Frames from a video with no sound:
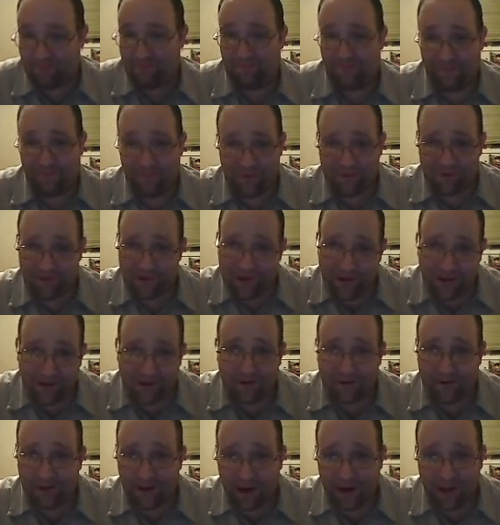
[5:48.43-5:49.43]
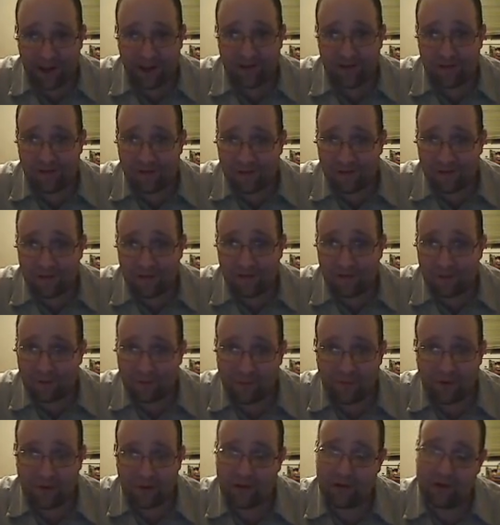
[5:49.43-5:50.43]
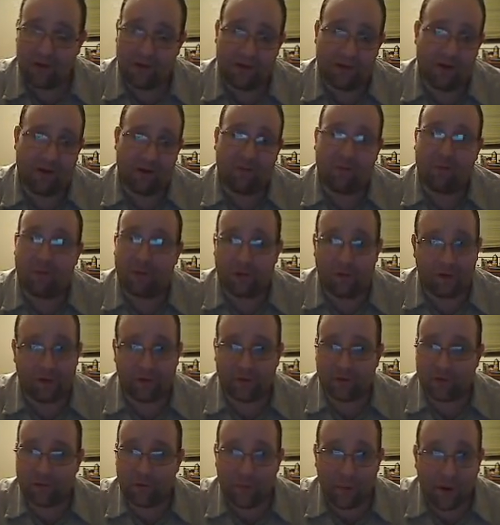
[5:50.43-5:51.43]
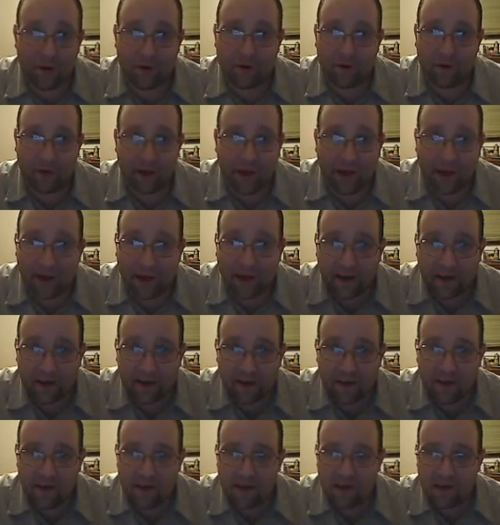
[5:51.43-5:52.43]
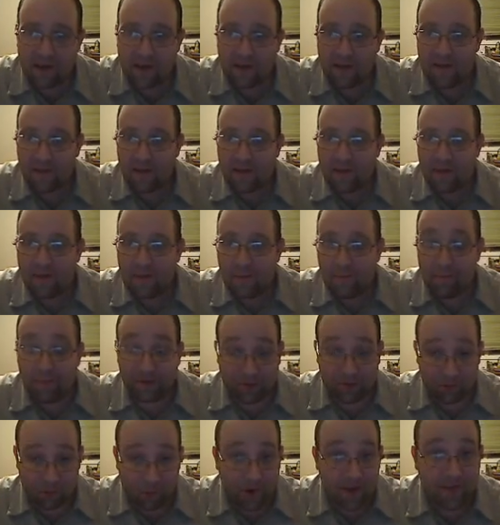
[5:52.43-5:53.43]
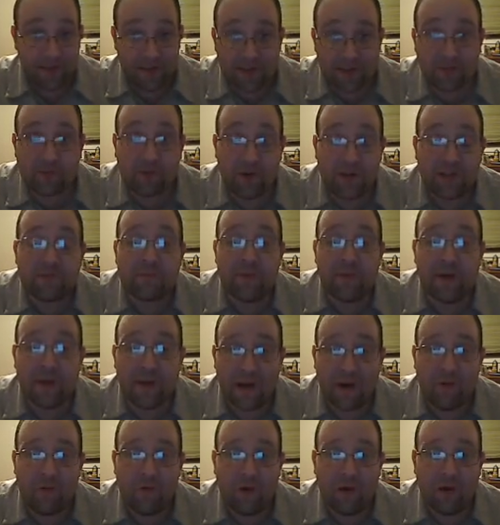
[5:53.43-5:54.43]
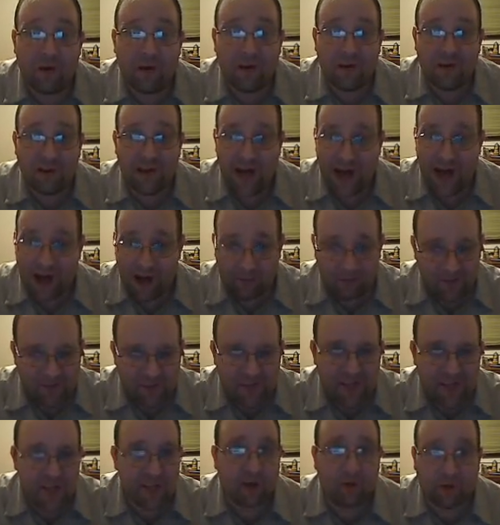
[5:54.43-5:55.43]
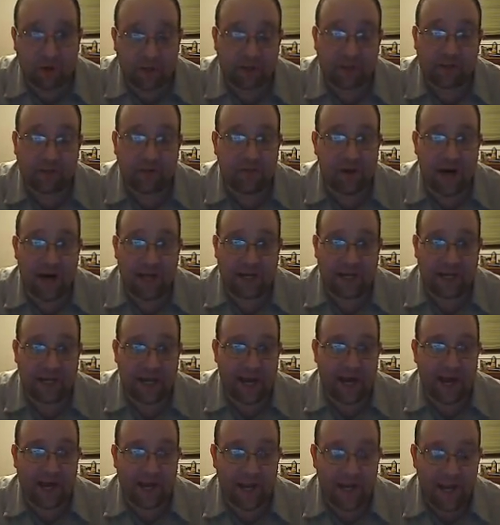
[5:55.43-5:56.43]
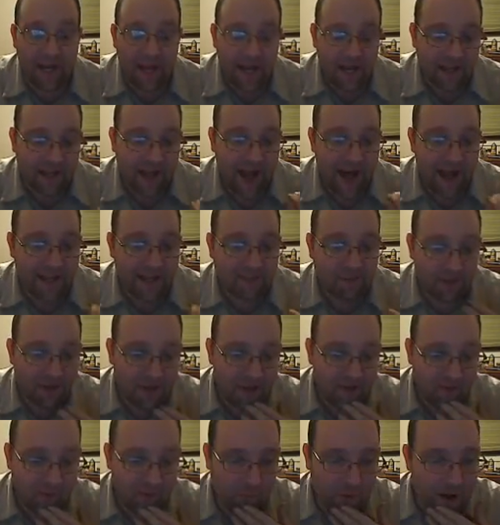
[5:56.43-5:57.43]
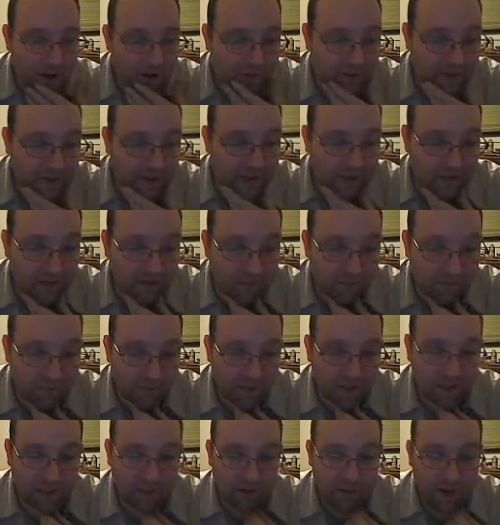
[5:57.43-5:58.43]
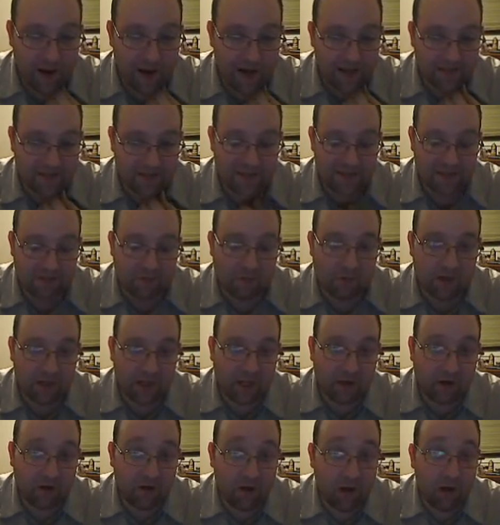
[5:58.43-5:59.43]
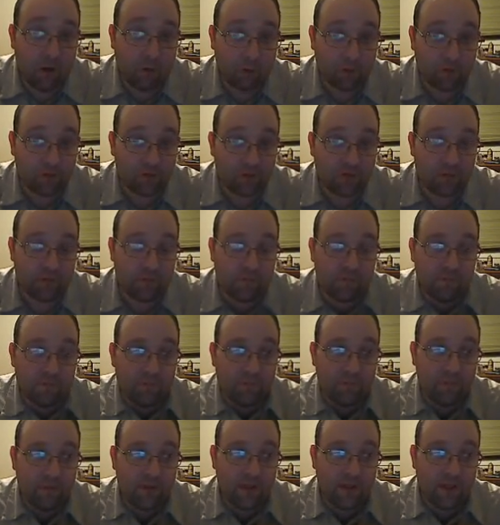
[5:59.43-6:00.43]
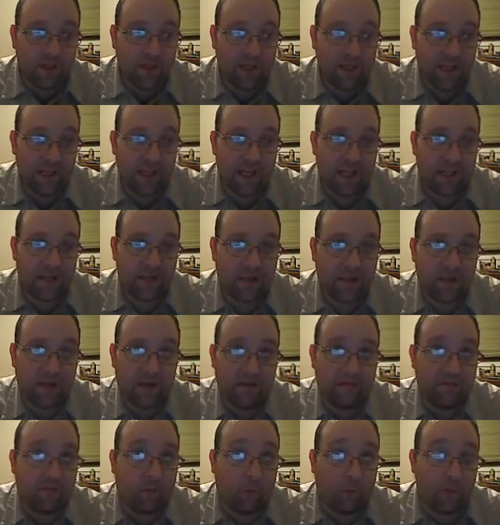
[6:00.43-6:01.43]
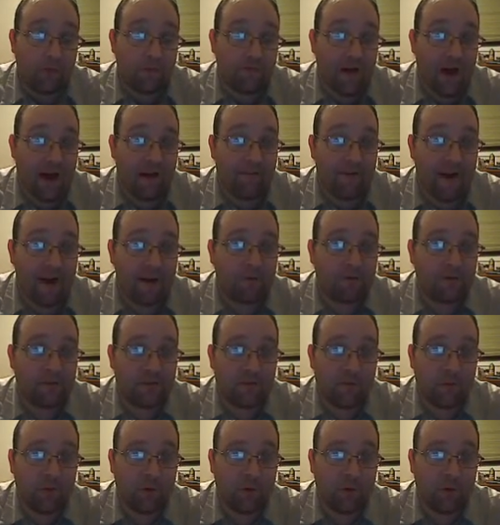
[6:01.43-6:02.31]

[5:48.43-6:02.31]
we're going to do better than that. But the way this week's been going, I was tickled at 299. Guys, we have brought in money wise this week, gross, in uh, 45 hours of work, what we normally bring in in